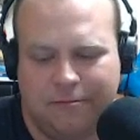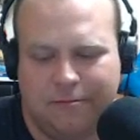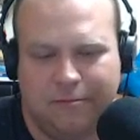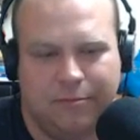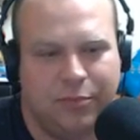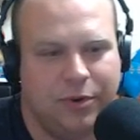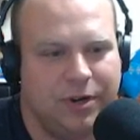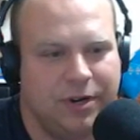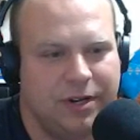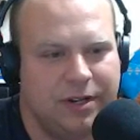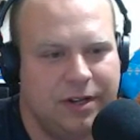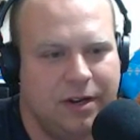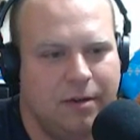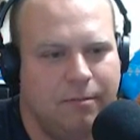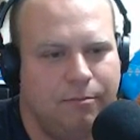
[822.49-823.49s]
Put it
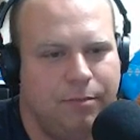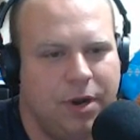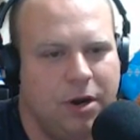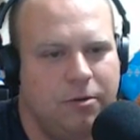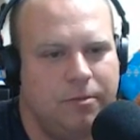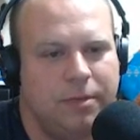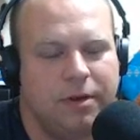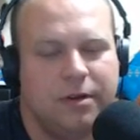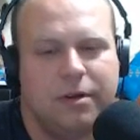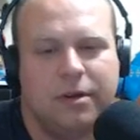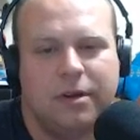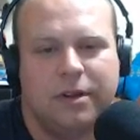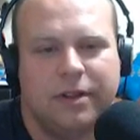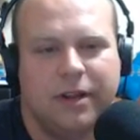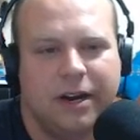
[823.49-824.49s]
in there. Boom.
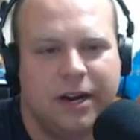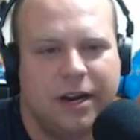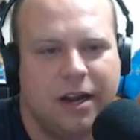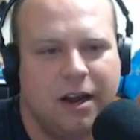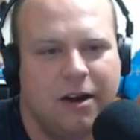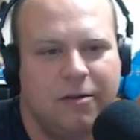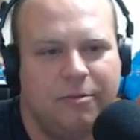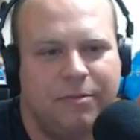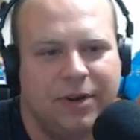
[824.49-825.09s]
There you go.